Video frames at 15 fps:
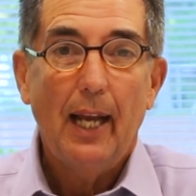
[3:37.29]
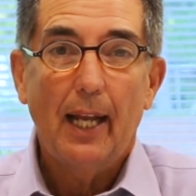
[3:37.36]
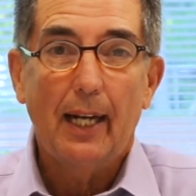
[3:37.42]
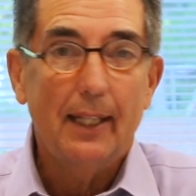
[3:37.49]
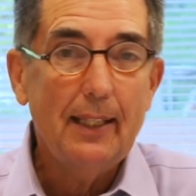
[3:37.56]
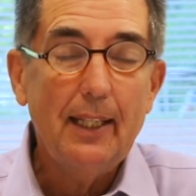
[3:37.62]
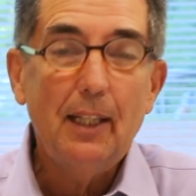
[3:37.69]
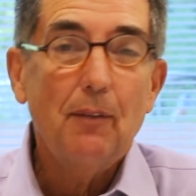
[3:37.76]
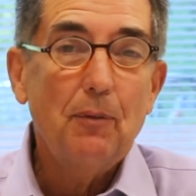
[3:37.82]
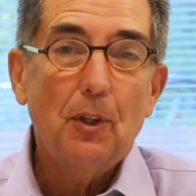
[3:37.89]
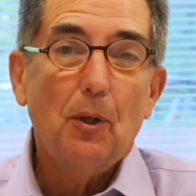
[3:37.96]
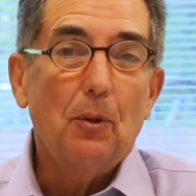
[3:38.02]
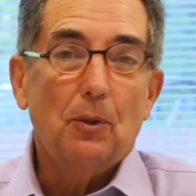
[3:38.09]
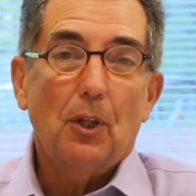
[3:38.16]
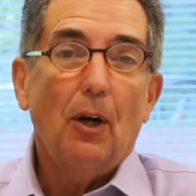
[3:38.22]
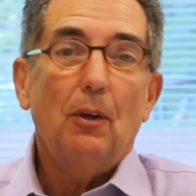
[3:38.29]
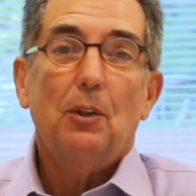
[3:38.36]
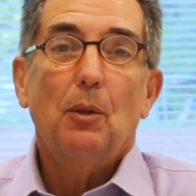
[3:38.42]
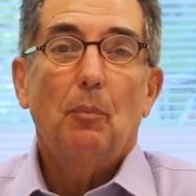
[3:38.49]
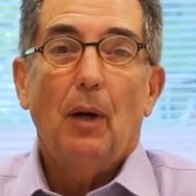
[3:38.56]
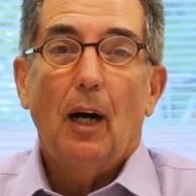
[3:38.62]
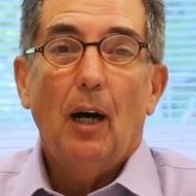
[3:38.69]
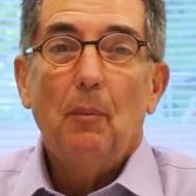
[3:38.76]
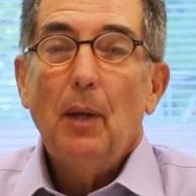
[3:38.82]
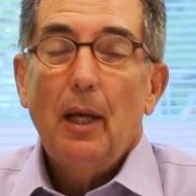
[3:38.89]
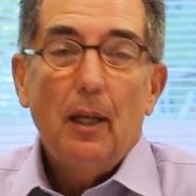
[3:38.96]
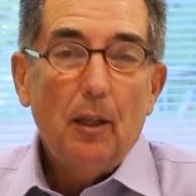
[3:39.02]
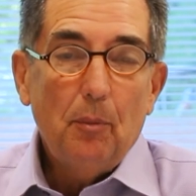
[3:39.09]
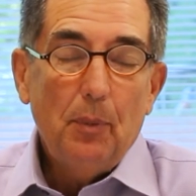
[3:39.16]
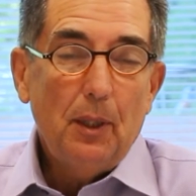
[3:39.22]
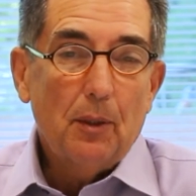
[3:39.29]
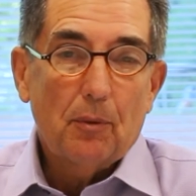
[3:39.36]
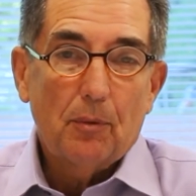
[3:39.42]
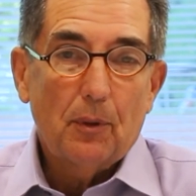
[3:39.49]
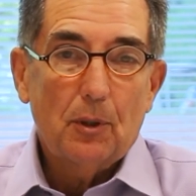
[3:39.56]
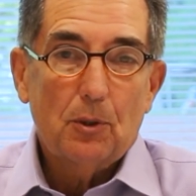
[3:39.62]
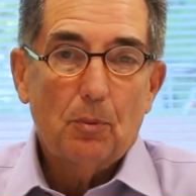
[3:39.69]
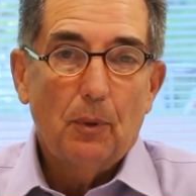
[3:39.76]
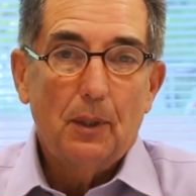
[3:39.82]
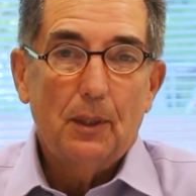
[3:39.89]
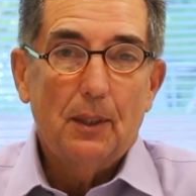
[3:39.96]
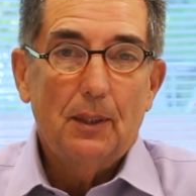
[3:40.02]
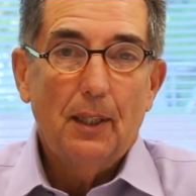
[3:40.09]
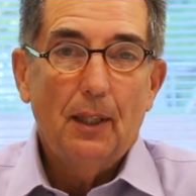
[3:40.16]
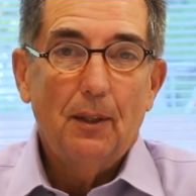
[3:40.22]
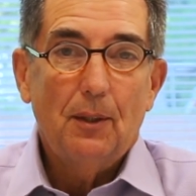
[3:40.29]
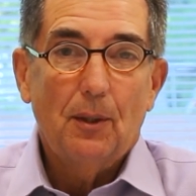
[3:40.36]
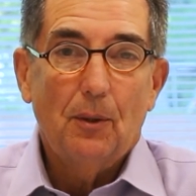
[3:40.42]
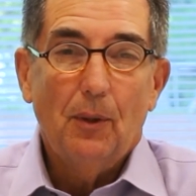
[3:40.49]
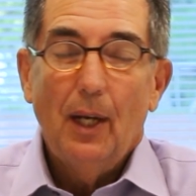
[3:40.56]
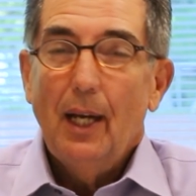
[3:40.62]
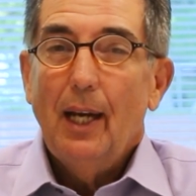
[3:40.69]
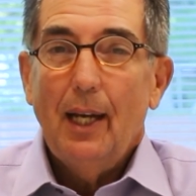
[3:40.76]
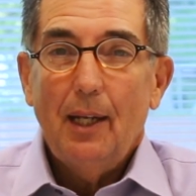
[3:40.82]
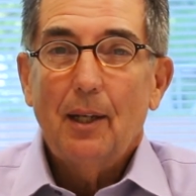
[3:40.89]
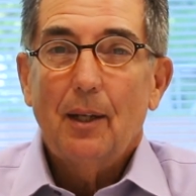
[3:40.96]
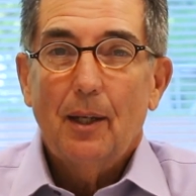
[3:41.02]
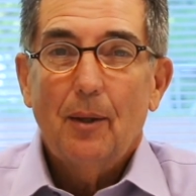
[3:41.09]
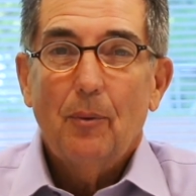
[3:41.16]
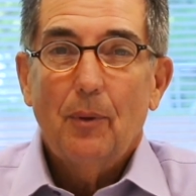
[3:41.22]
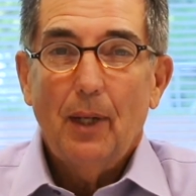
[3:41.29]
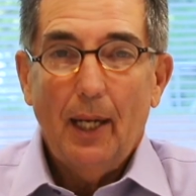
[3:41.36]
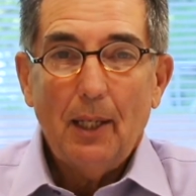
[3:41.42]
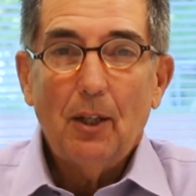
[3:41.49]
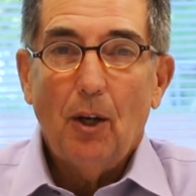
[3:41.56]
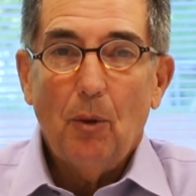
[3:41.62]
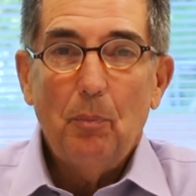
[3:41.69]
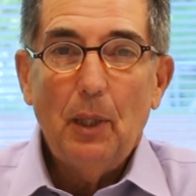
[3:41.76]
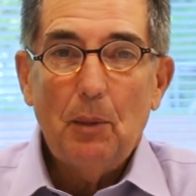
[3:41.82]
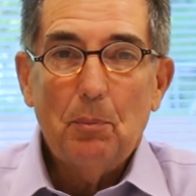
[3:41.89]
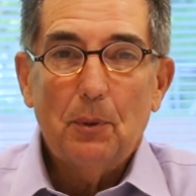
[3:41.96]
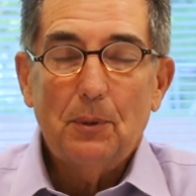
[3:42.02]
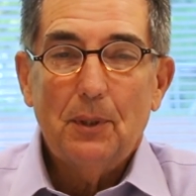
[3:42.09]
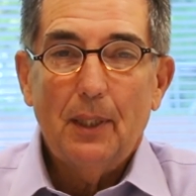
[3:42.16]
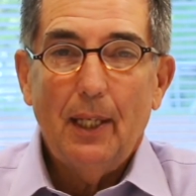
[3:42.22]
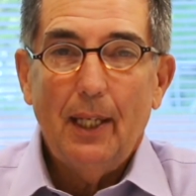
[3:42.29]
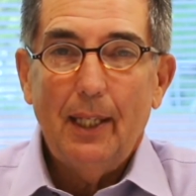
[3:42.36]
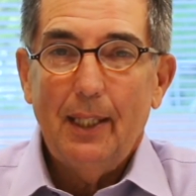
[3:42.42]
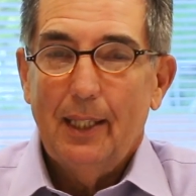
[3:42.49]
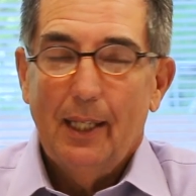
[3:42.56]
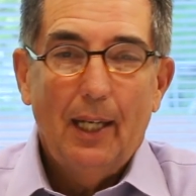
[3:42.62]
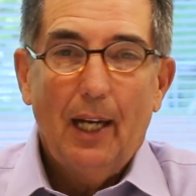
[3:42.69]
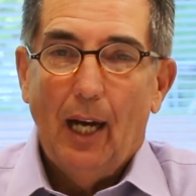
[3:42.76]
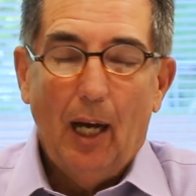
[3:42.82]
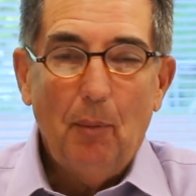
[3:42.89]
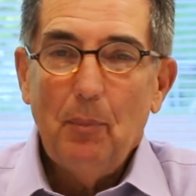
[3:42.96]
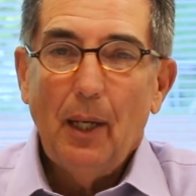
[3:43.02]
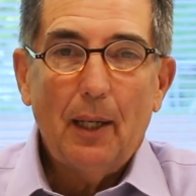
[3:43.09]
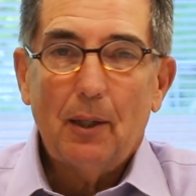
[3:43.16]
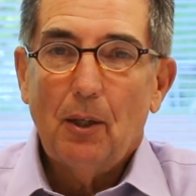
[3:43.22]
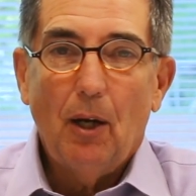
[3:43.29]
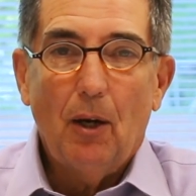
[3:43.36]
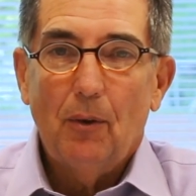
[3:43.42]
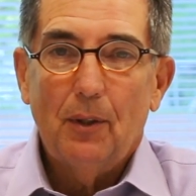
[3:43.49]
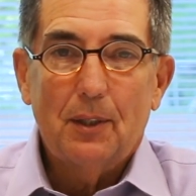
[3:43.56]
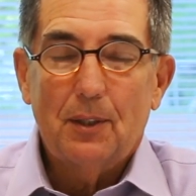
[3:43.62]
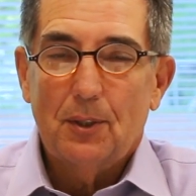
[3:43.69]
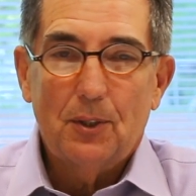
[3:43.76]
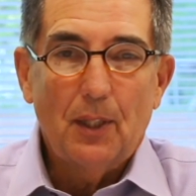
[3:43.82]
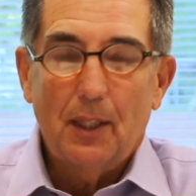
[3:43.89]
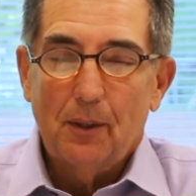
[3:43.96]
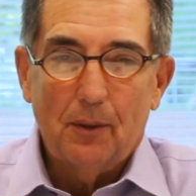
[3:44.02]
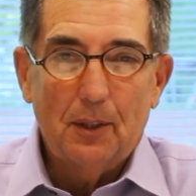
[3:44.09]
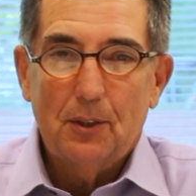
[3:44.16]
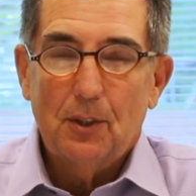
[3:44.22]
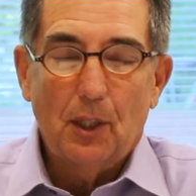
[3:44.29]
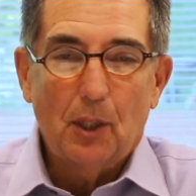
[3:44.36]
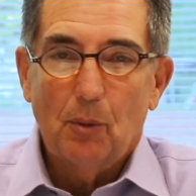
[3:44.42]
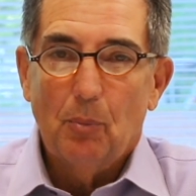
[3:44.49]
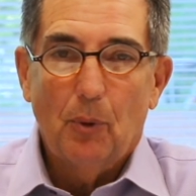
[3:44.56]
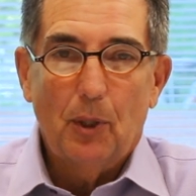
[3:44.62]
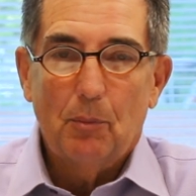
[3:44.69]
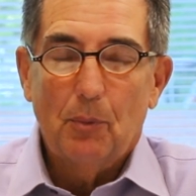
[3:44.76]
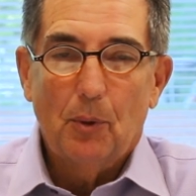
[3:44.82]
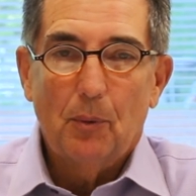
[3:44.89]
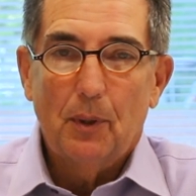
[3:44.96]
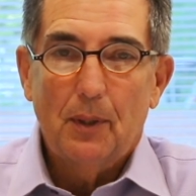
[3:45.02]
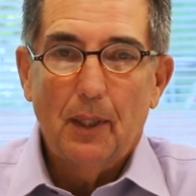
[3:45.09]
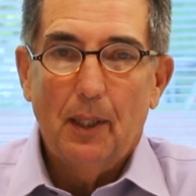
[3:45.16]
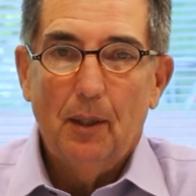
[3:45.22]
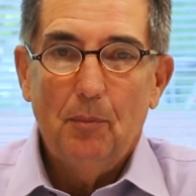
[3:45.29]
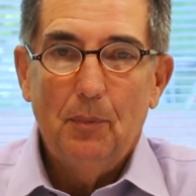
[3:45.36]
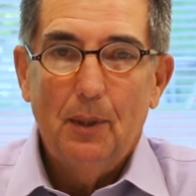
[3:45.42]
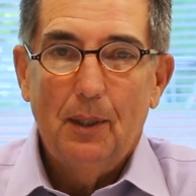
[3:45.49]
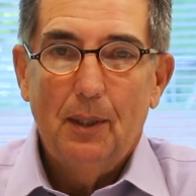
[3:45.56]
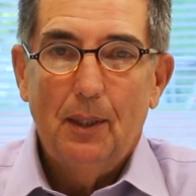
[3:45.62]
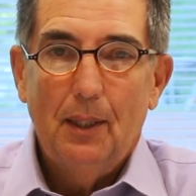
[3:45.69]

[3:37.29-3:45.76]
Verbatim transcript: And I think if you go talk to Bob, he'll be the first one to tell you, hey, when I call people today, I'm not calling to set a listing appointment with them.